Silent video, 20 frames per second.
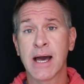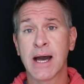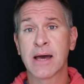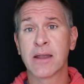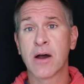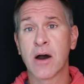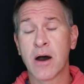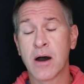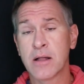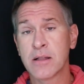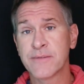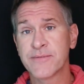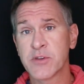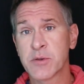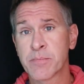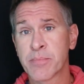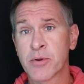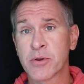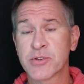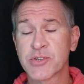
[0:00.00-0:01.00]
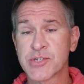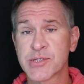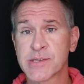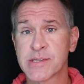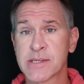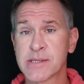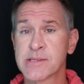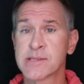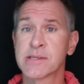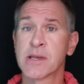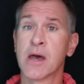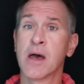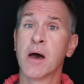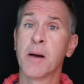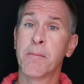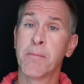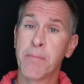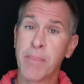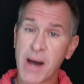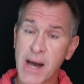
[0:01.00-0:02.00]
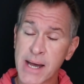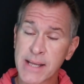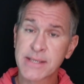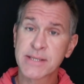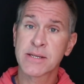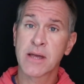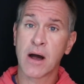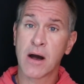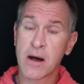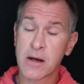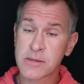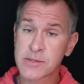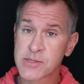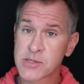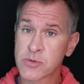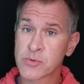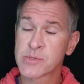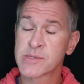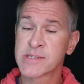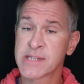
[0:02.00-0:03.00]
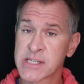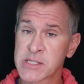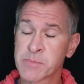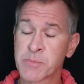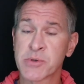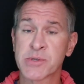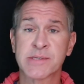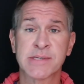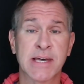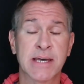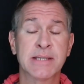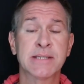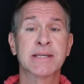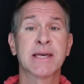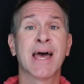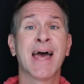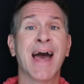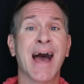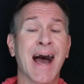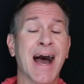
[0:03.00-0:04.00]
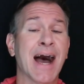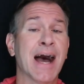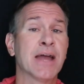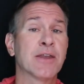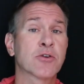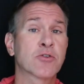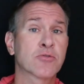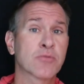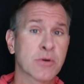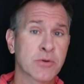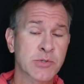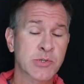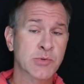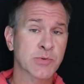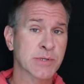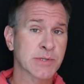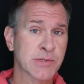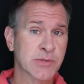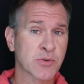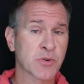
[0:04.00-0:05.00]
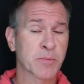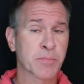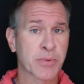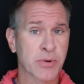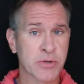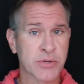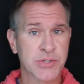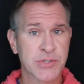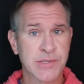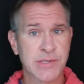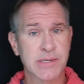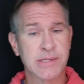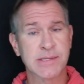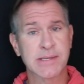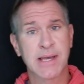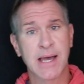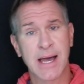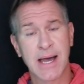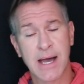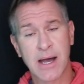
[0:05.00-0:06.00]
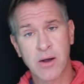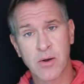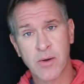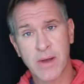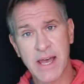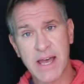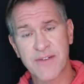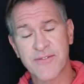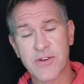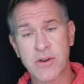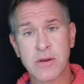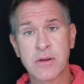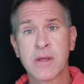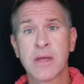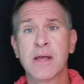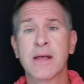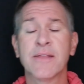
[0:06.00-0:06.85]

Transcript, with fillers: on all of your purchases but also 6% on grocery store purchases. However,